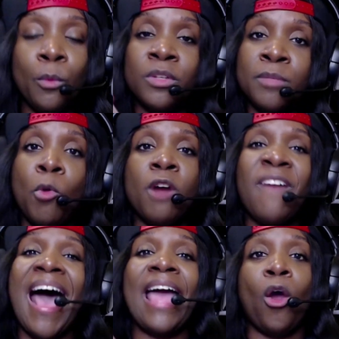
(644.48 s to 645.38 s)
more of an
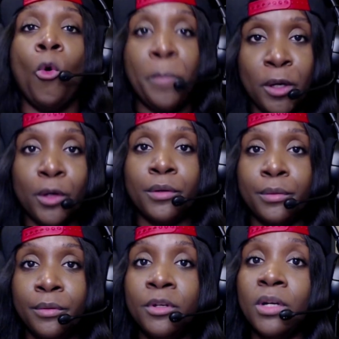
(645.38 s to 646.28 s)
eye opener.
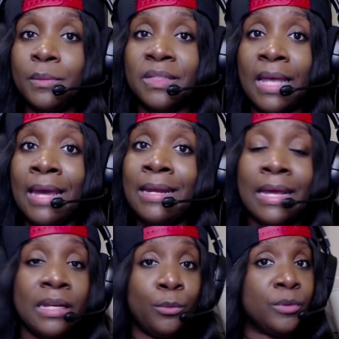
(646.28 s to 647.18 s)
You know what I'm saying?
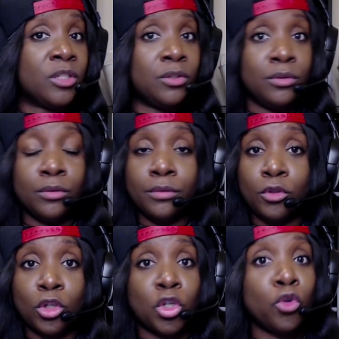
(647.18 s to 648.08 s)
And it was
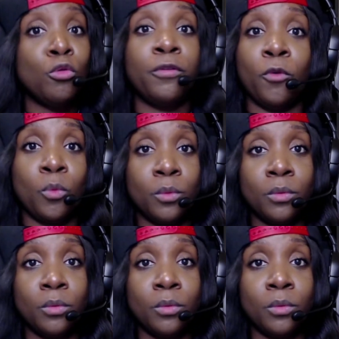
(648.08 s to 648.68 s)
truthful.